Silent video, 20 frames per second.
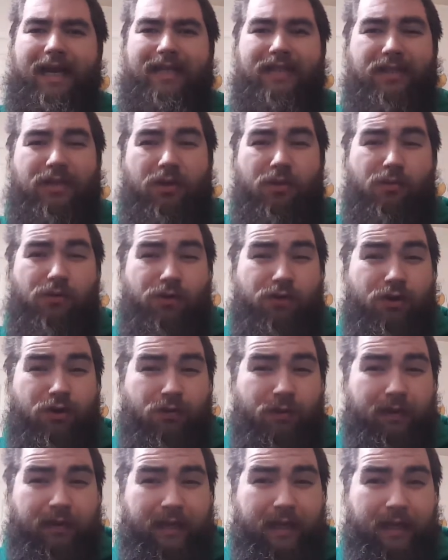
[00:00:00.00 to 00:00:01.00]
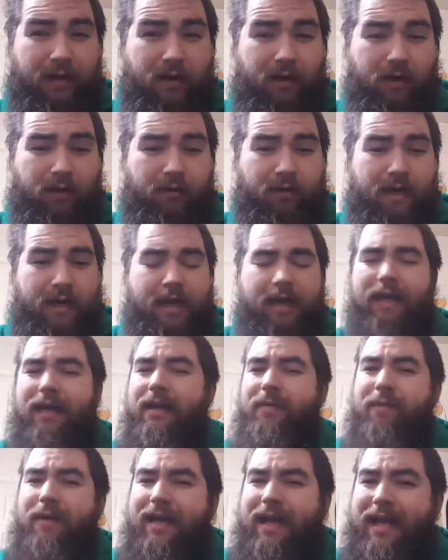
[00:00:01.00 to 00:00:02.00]
I don't know what they are,
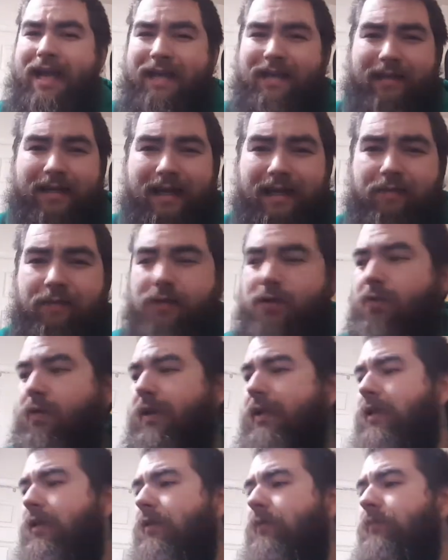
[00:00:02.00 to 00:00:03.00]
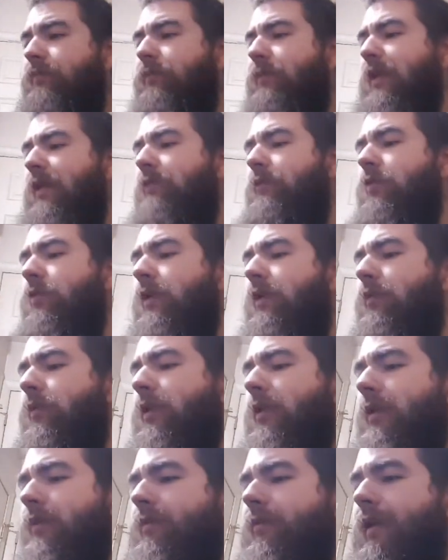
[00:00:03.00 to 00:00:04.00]
and everybody asks, I have no idea. They have no idea
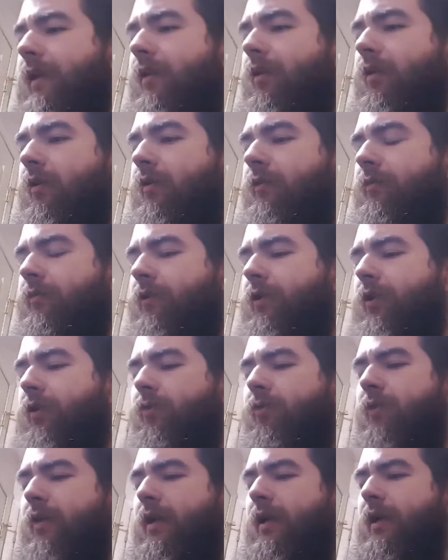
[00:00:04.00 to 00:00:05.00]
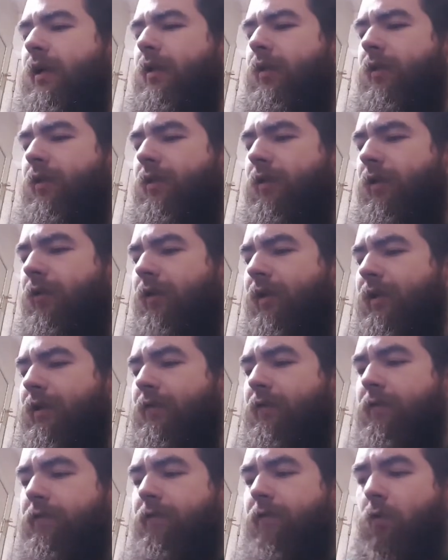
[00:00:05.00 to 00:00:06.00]
what they are too. There
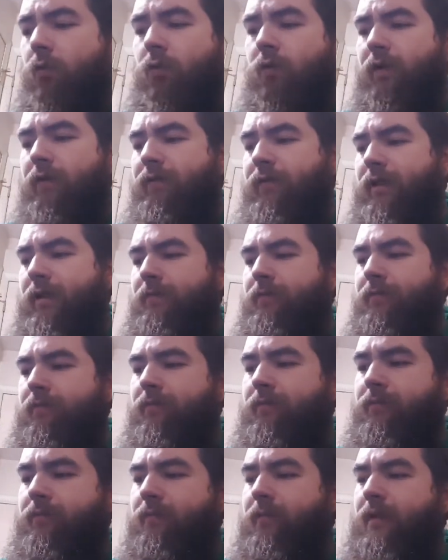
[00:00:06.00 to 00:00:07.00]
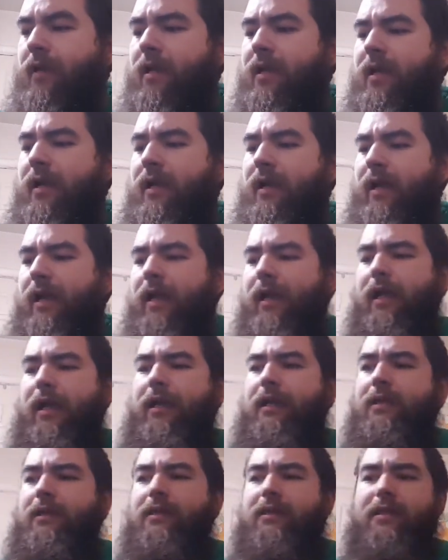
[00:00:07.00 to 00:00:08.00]
is 4 of them,
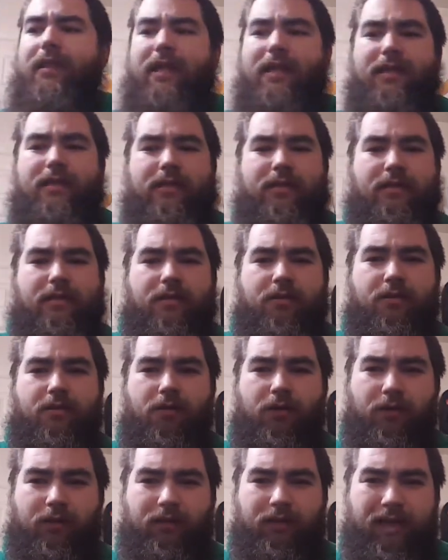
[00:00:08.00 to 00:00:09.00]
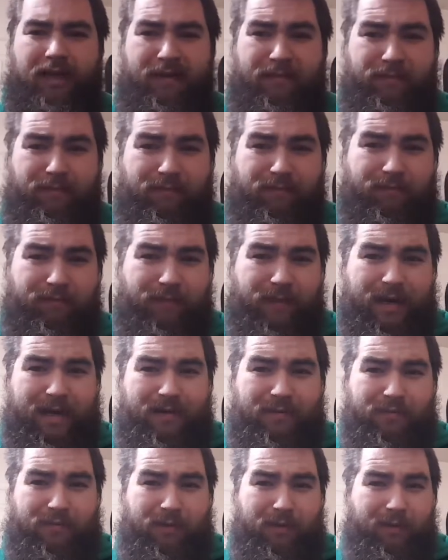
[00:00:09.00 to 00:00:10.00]
and they look like
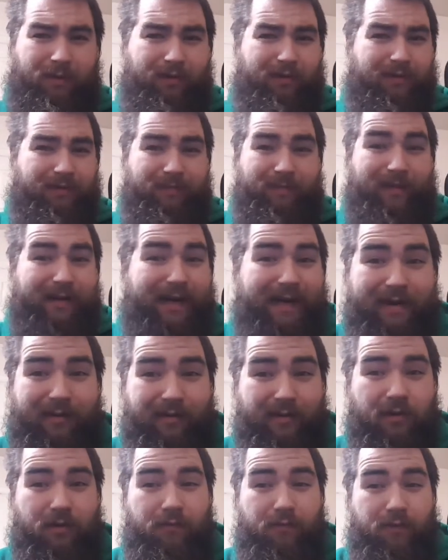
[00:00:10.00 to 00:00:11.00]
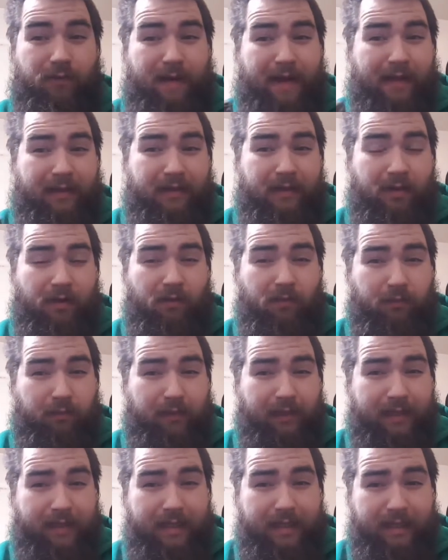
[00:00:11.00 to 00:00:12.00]
bike parts, but I don't know. If you guys know,
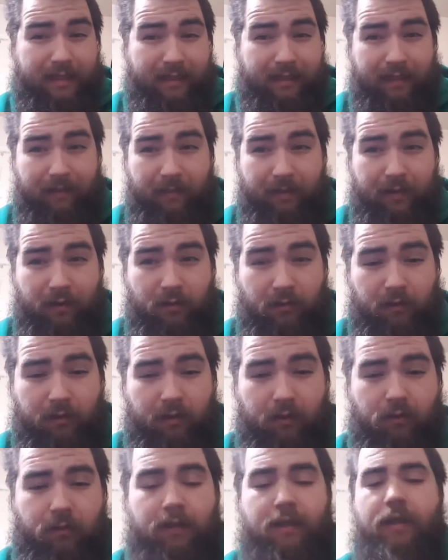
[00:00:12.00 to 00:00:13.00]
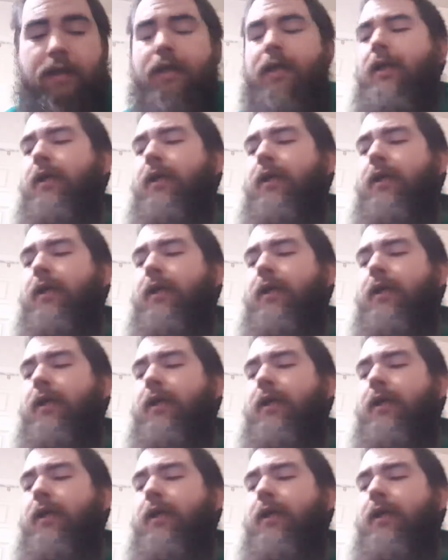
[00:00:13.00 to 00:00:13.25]
please let me know below.